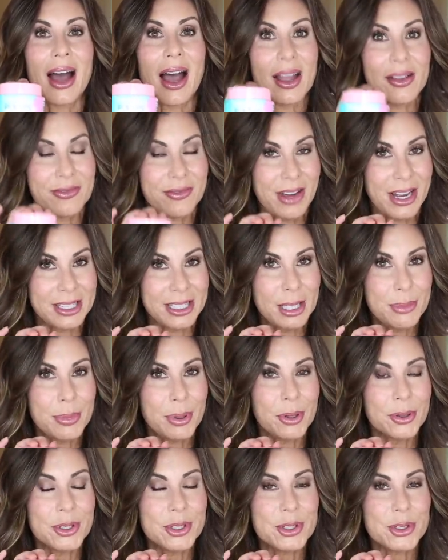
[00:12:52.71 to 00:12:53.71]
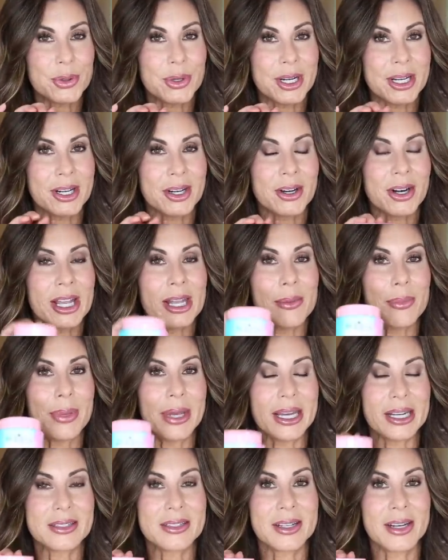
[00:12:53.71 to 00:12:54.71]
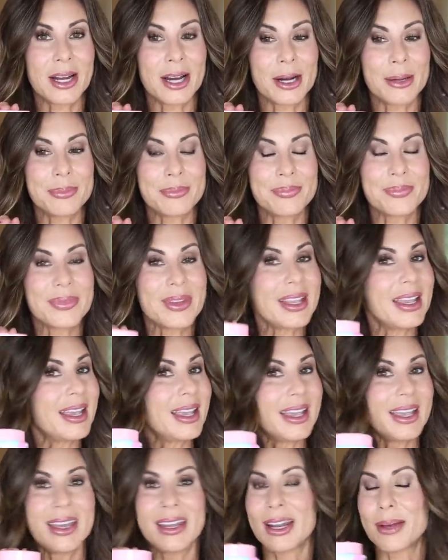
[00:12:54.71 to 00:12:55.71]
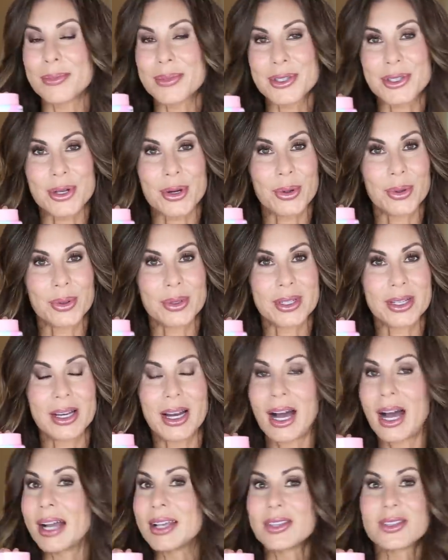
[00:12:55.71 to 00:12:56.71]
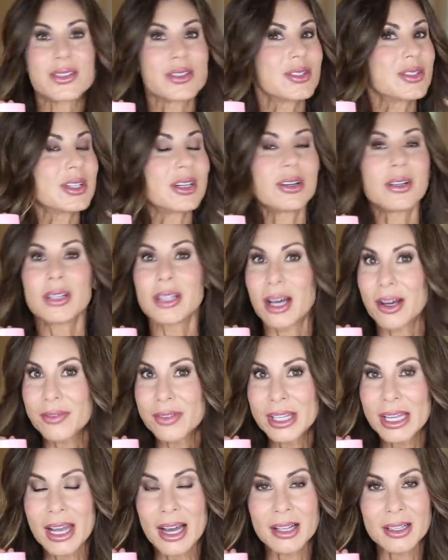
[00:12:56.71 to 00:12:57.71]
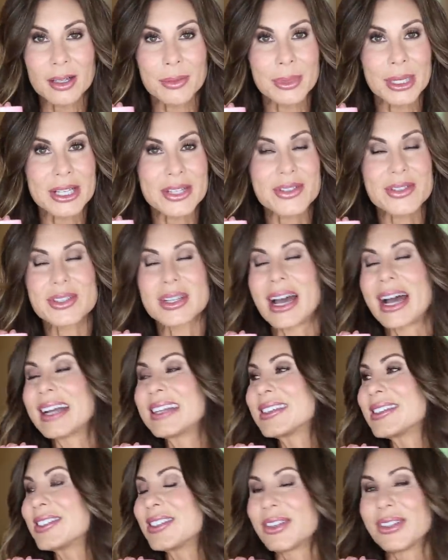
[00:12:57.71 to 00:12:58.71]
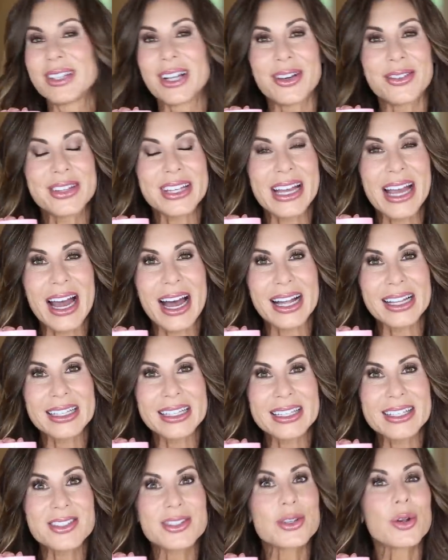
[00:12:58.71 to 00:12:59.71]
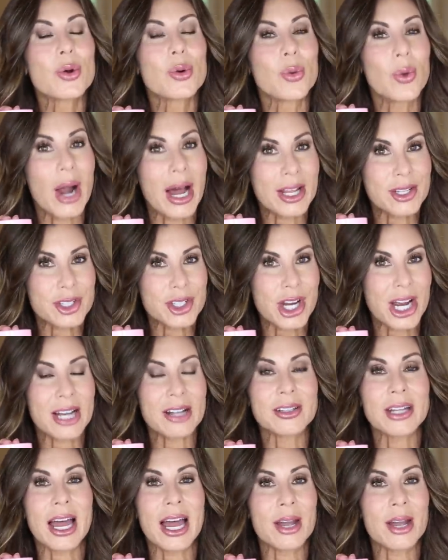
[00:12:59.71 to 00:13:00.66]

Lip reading: I finally pulled the trigger and picked it up, and I'm sold. I still love the Elemis. I still love the Colleen's Rothschild.